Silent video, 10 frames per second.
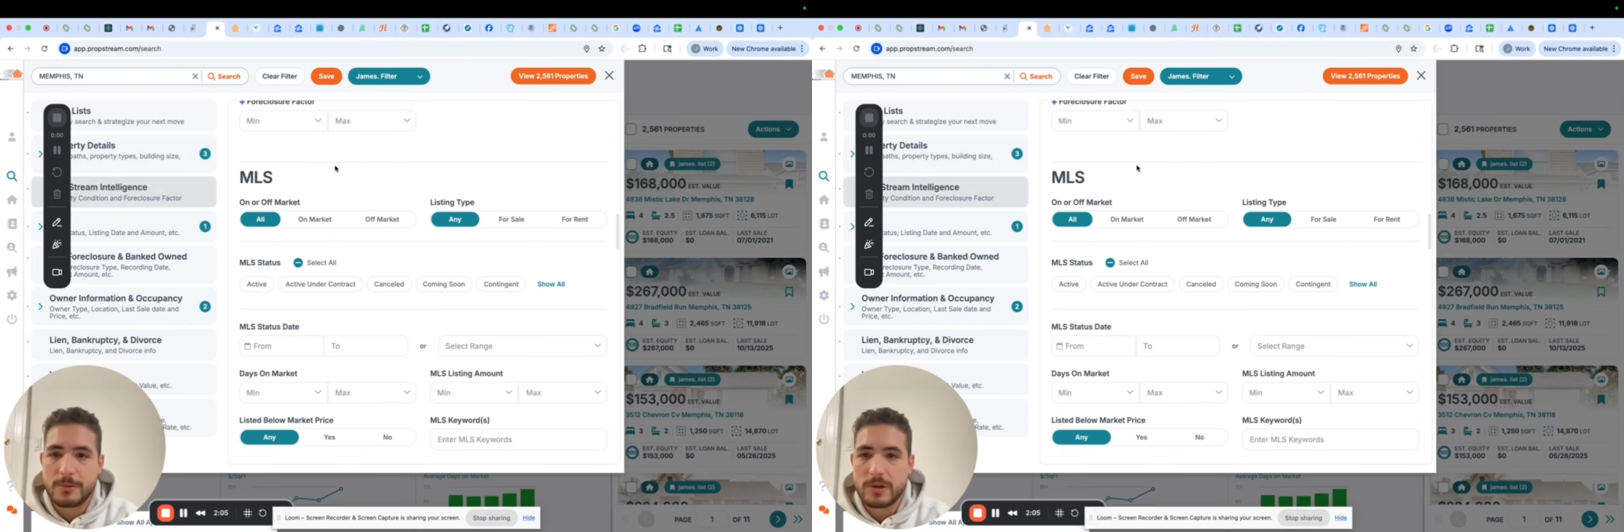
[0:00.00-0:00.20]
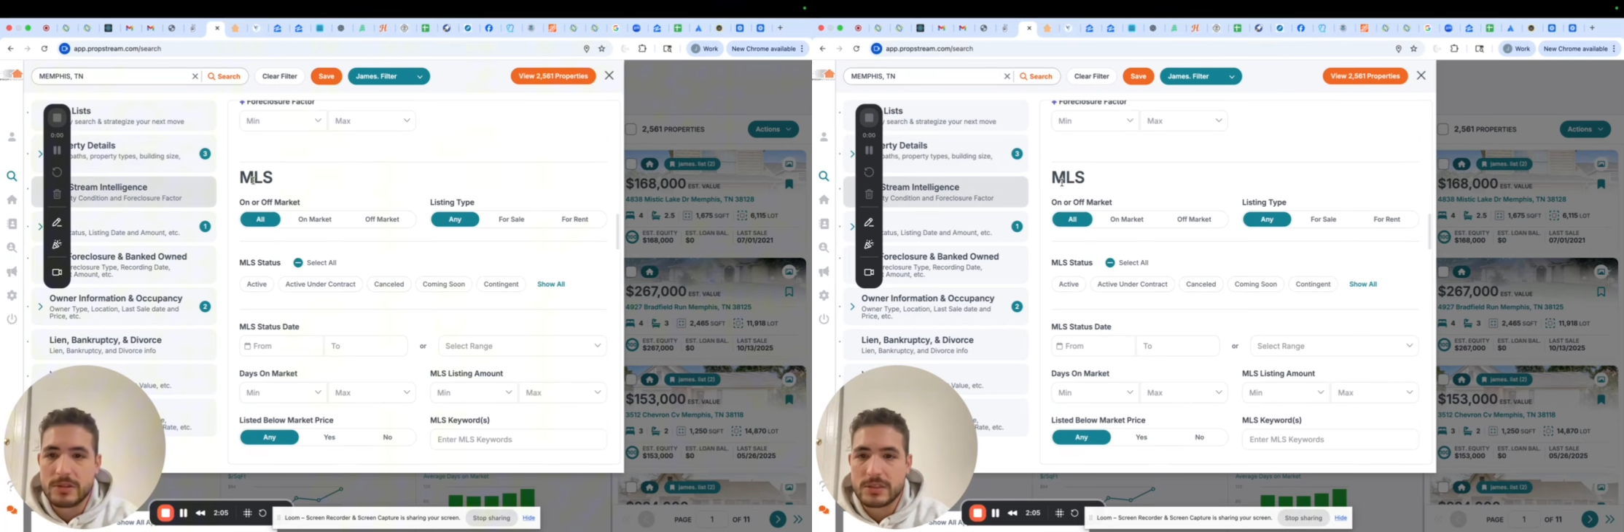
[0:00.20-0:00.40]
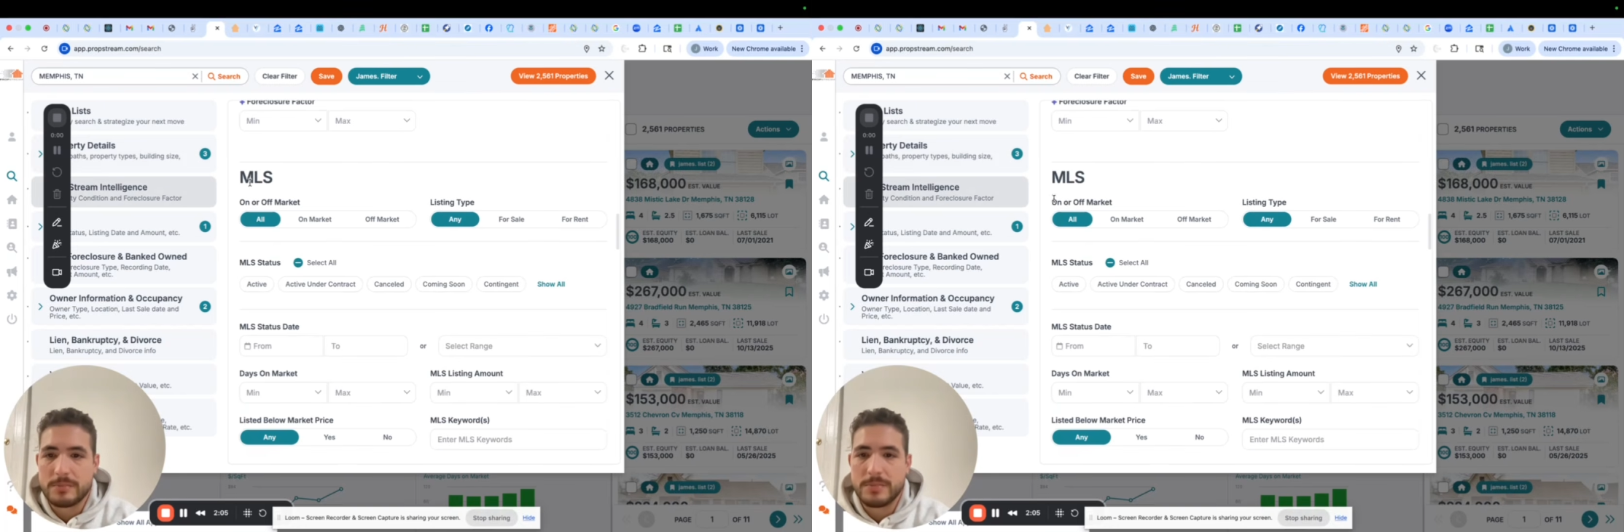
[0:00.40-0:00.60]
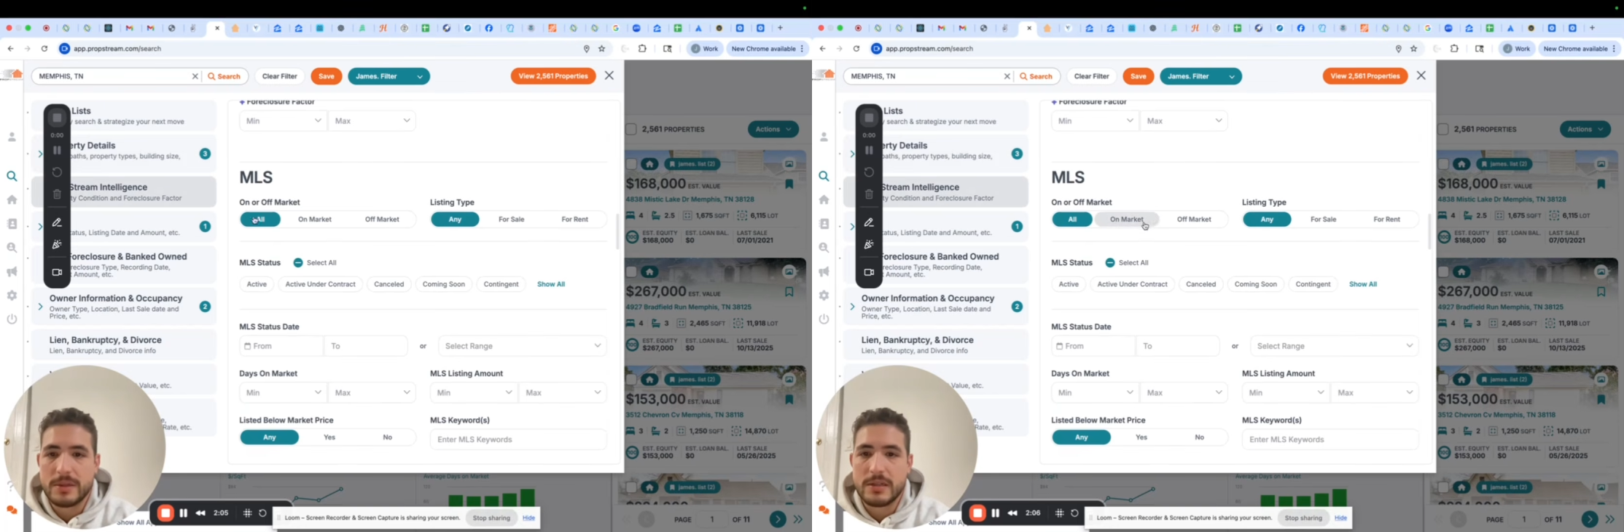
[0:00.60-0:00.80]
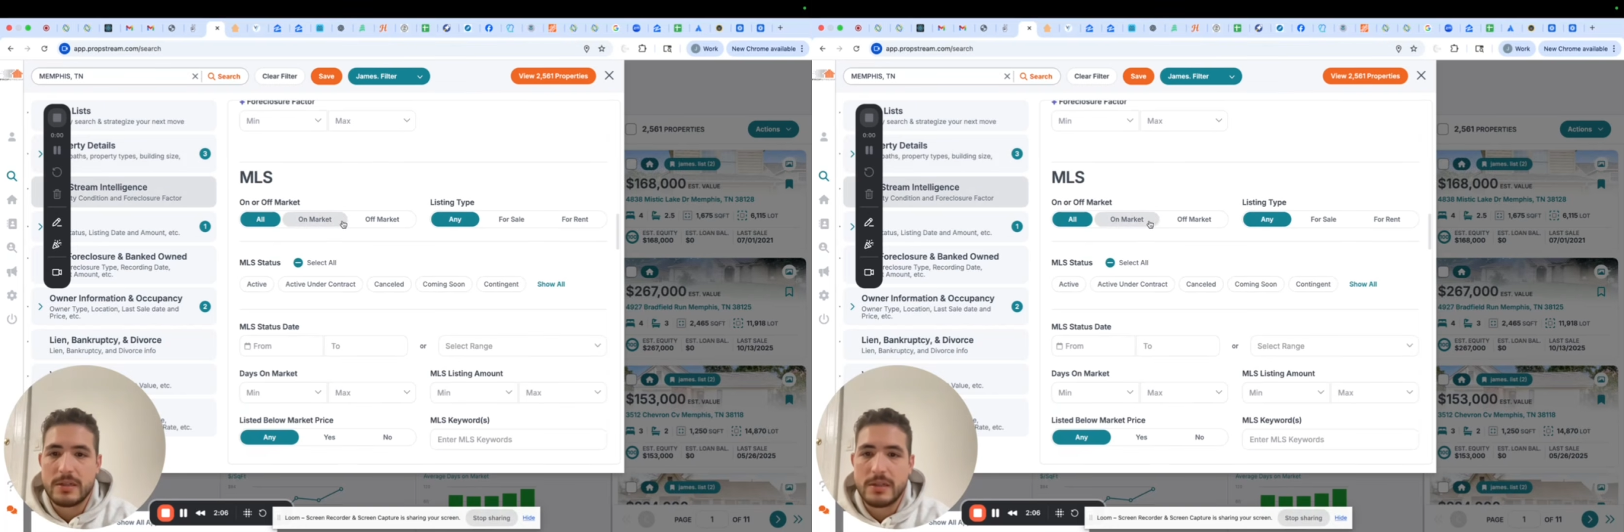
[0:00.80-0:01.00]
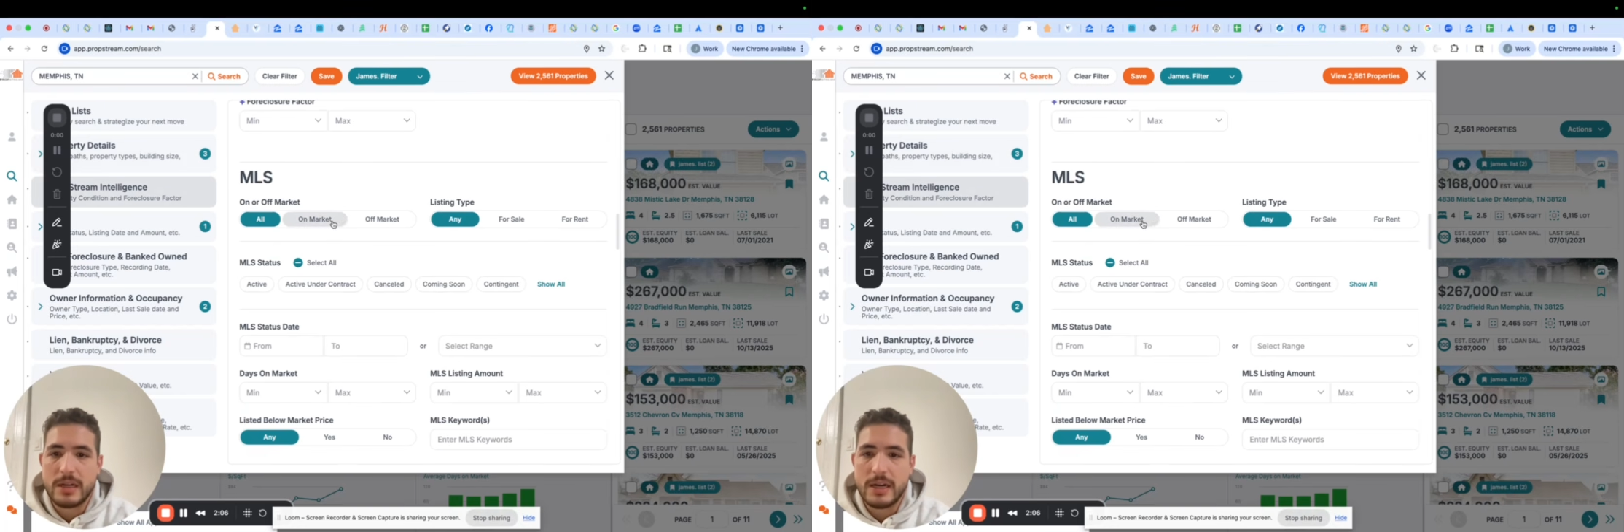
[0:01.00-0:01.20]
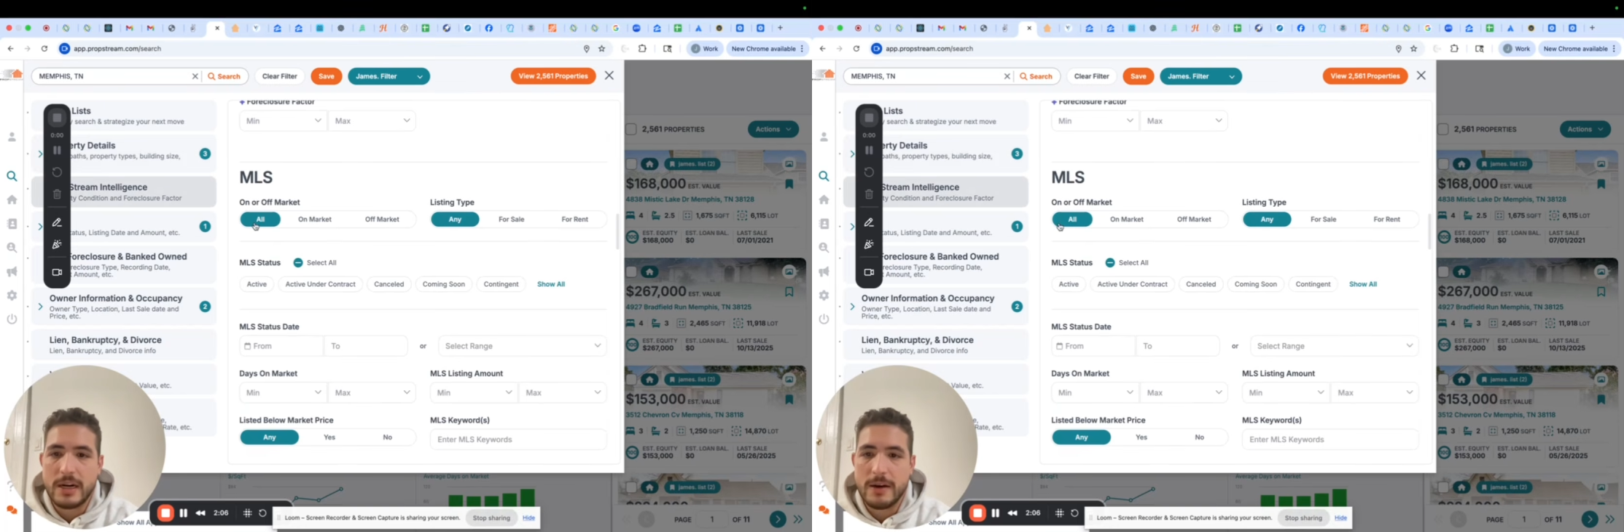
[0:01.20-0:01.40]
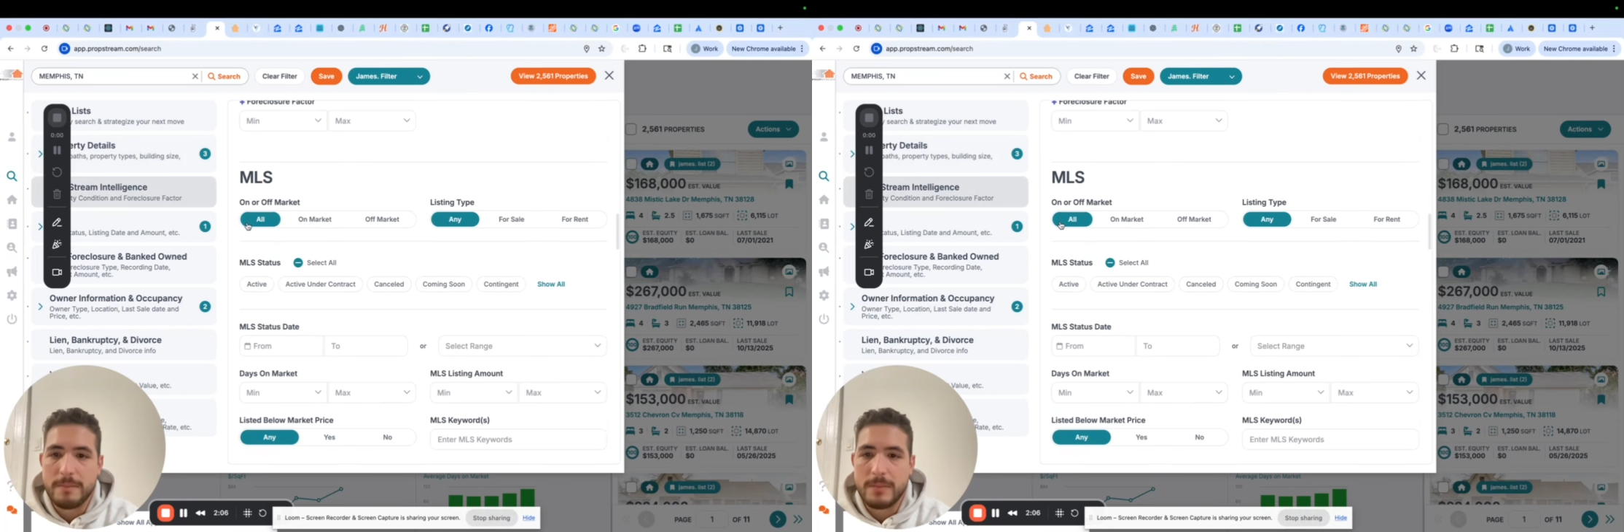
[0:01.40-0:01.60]
we're also going to put
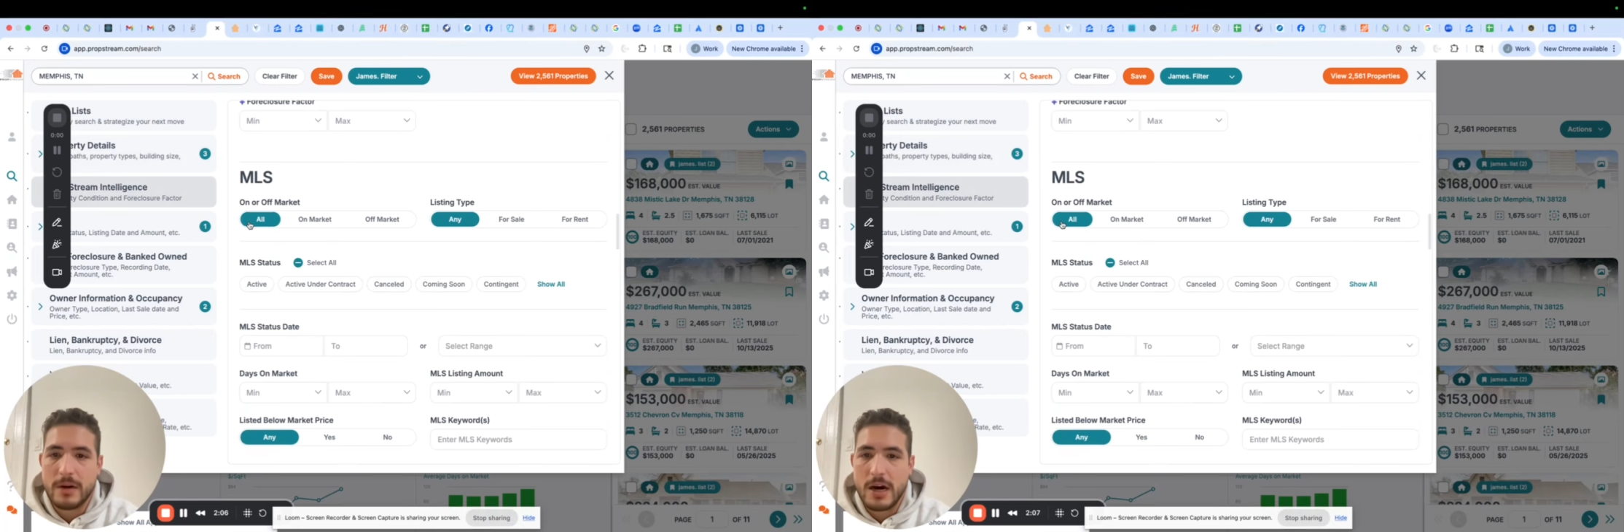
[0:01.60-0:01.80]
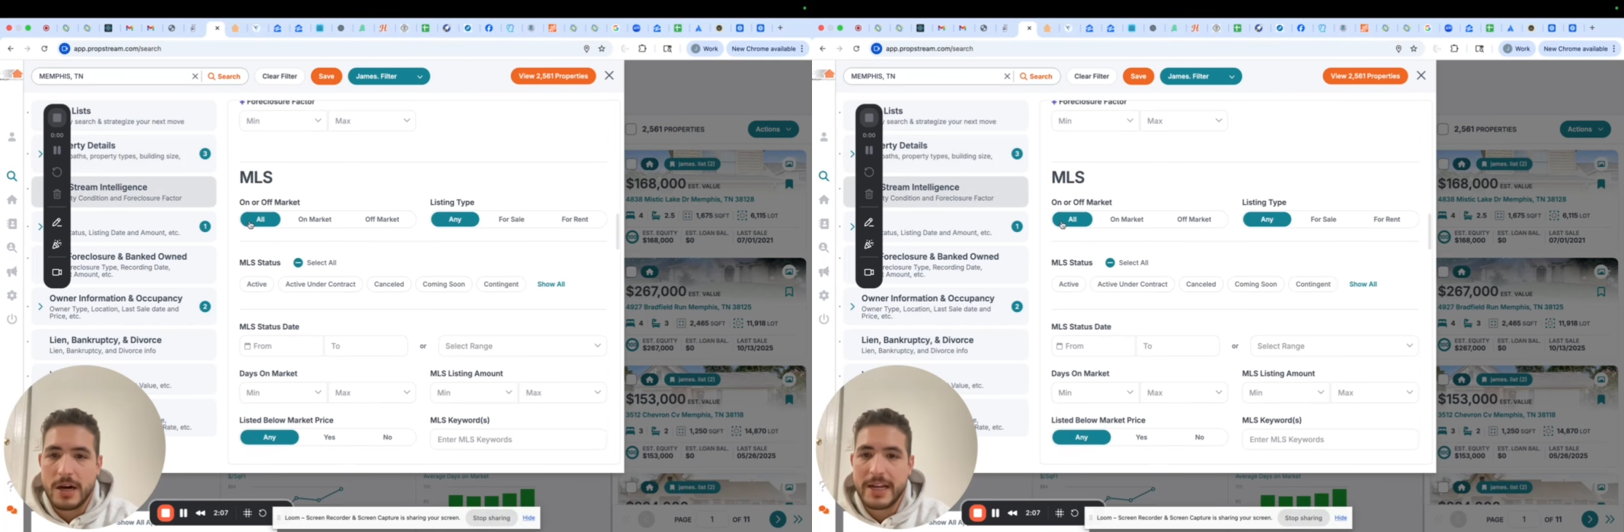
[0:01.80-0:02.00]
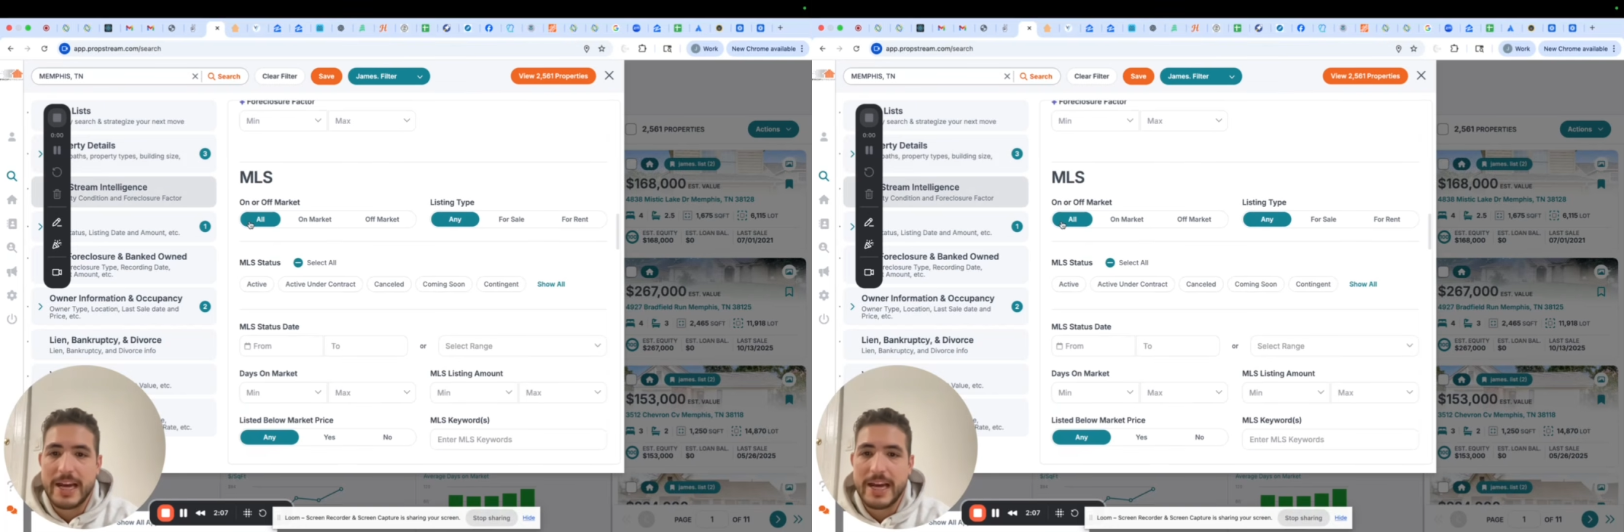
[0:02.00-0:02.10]
on